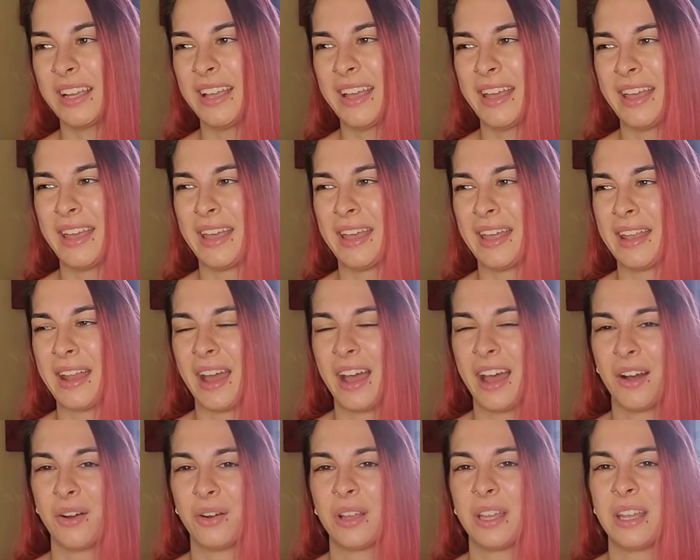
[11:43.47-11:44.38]
and
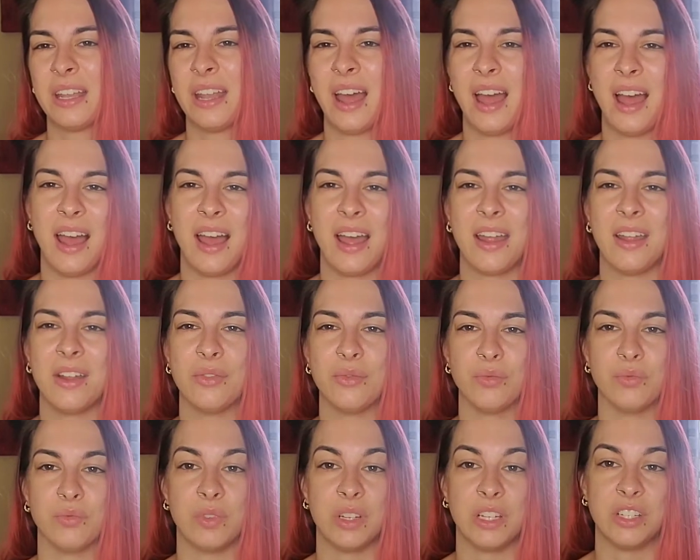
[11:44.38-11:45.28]
how can I
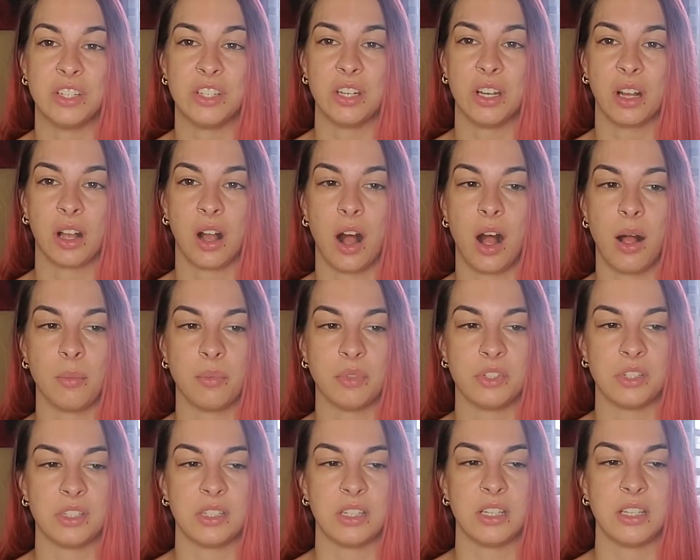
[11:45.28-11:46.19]
reach and
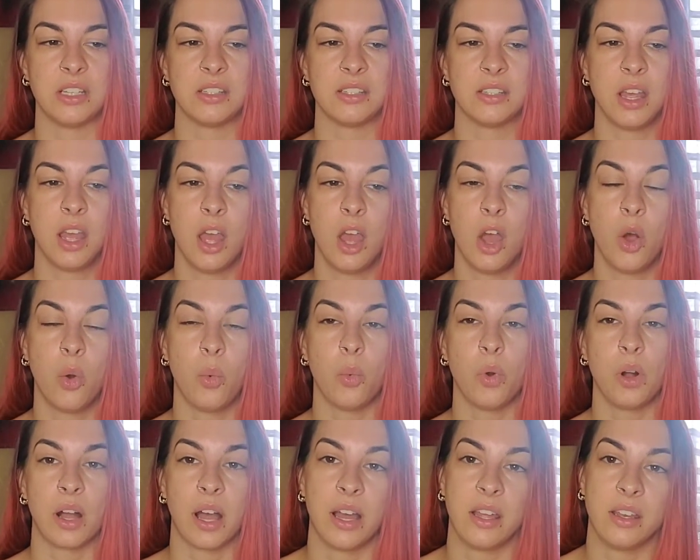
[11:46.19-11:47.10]
accomplish these?
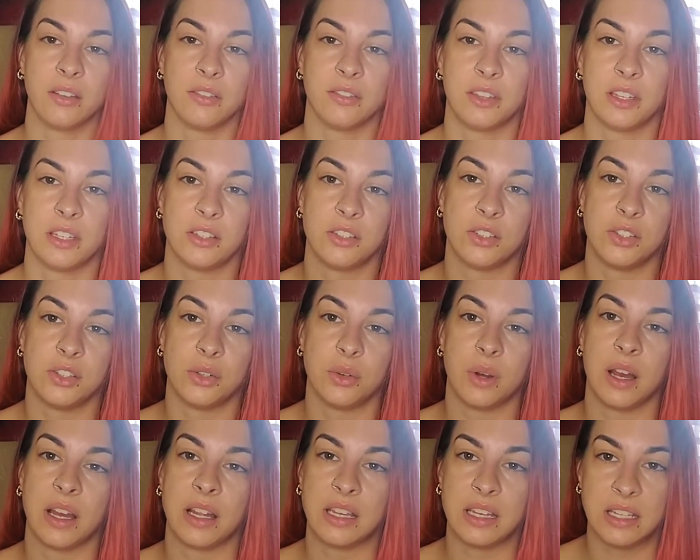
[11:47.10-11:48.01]
What kind of things do
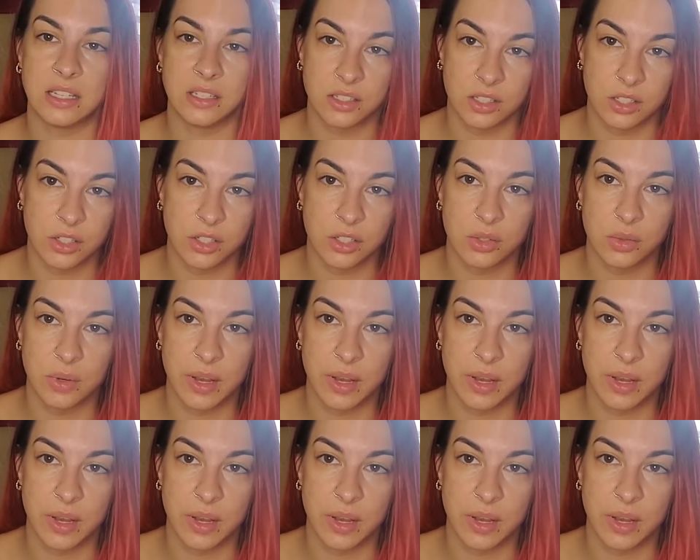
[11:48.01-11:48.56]
I need to do